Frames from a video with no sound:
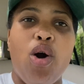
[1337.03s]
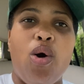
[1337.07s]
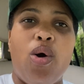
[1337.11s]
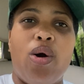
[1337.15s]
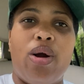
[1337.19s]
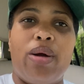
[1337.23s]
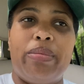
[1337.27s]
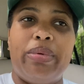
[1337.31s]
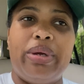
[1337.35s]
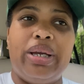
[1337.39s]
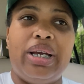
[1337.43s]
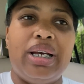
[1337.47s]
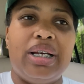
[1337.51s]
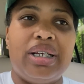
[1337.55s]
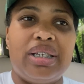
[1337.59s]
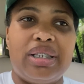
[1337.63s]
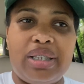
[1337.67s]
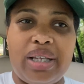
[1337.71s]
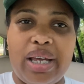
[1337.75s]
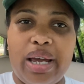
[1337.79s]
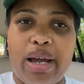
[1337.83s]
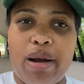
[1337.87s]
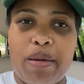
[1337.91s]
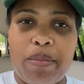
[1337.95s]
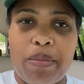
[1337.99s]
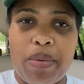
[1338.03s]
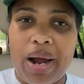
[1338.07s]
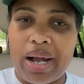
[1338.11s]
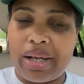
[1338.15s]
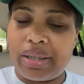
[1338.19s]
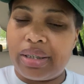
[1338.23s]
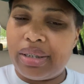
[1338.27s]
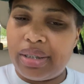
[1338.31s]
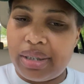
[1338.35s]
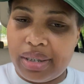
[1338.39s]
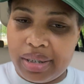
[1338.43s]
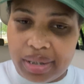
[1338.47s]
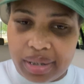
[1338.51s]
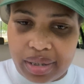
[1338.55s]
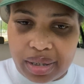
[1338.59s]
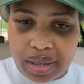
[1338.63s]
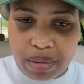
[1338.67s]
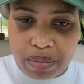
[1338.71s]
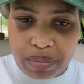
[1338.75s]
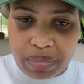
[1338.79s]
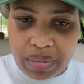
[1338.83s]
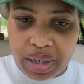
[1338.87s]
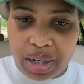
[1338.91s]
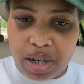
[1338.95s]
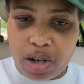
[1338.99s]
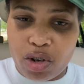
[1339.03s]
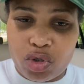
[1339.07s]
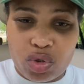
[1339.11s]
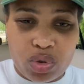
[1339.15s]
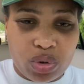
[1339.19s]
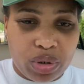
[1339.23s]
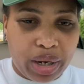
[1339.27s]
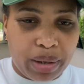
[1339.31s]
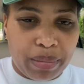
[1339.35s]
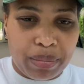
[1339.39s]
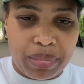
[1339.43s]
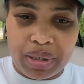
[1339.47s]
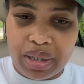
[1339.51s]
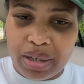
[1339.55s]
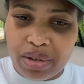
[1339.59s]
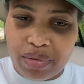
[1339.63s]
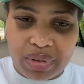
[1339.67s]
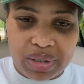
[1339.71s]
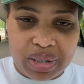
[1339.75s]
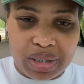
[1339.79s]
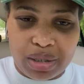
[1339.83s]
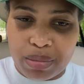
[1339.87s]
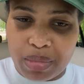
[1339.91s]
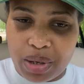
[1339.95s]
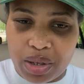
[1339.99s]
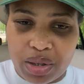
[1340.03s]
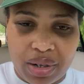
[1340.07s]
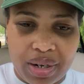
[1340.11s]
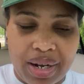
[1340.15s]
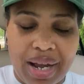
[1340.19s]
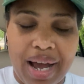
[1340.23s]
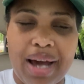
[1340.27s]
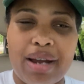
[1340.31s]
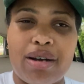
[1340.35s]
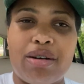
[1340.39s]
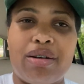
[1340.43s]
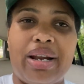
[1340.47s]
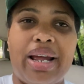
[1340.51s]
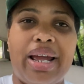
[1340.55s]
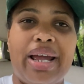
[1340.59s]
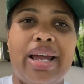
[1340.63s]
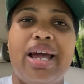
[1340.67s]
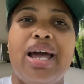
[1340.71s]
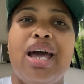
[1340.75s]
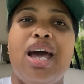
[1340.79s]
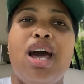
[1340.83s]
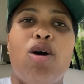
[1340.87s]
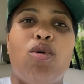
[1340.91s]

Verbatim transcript: or because they are practicing something else, or they believe in some other God, or they